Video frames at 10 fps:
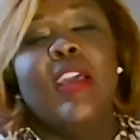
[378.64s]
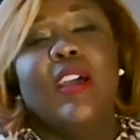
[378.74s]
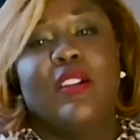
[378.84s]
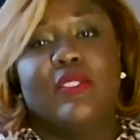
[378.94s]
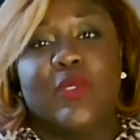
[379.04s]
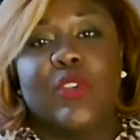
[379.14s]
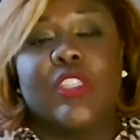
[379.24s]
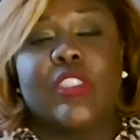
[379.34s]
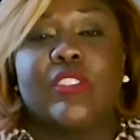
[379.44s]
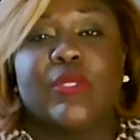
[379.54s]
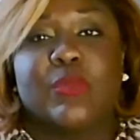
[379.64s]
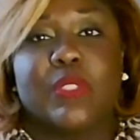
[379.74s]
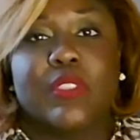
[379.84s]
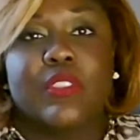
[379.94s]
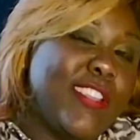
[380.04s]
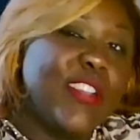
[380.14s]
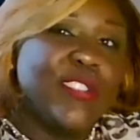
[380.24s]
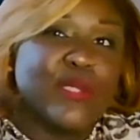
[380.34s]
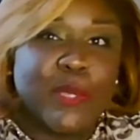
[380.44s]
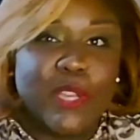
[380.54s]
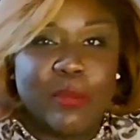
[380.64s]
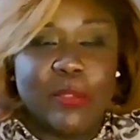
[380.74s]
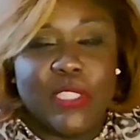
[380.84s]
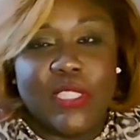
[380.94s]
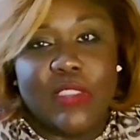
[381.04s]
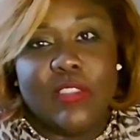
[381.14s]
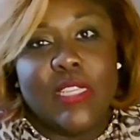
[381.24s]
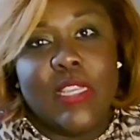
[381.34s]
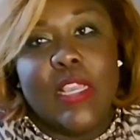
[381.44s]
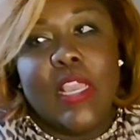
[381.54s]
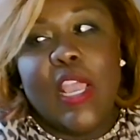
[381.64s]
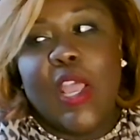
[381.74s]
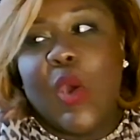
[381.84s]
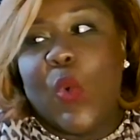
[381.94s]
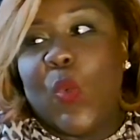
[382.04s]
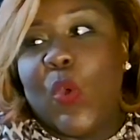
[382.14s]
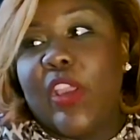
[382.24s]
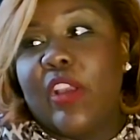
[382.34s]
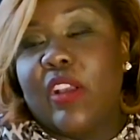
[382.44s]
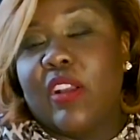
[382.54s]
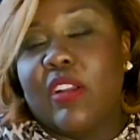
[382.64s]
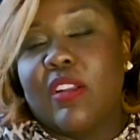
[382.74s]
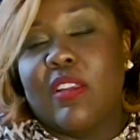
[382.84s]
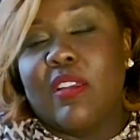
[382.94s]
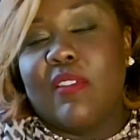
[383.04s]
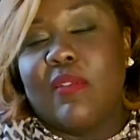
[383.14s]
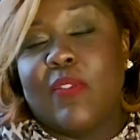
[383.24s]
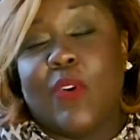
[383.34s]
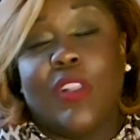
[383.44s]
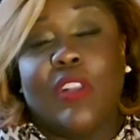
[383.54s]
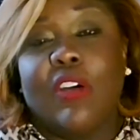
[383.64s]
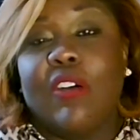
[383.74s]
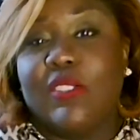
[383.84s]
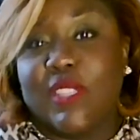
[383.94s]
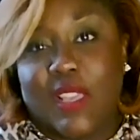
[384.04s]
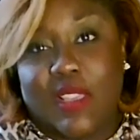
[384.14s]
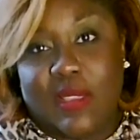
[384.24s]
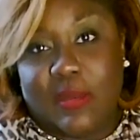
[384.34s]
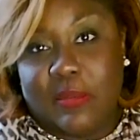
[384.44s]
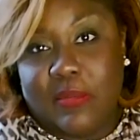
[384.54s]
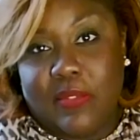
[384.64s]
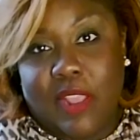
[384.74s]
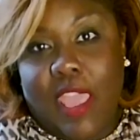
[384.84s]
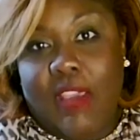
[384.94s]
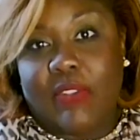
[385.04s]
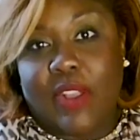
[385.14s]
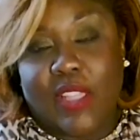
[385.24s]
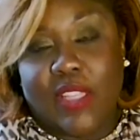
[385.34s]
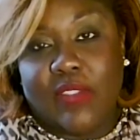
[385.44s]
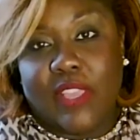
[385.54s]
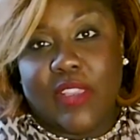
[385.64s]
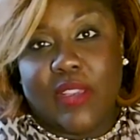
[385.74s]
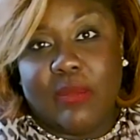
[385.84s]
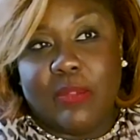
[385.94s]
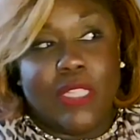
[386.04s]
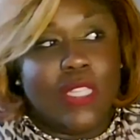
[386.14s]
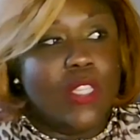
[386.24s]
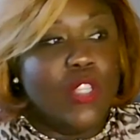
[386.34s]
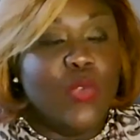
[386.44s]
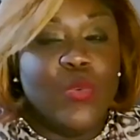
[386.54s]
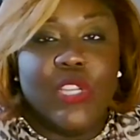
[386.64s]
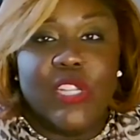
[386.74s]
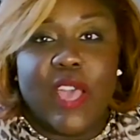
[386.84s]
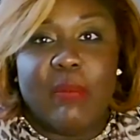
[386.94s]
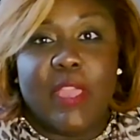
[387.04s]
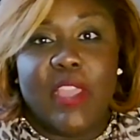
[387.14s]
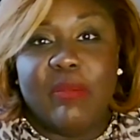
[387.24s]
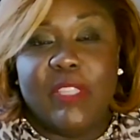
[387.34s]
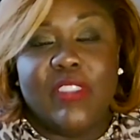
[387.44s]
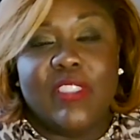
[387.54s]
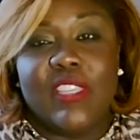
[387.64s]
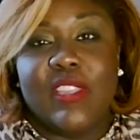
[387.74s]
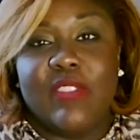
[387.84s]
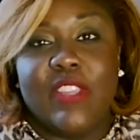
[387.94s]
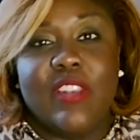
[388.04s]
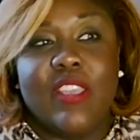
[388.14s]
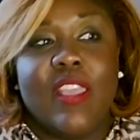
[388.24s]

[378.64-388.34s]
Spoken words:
of your consumers. There are some companies where for a long time after I left that company, you could not pay me to even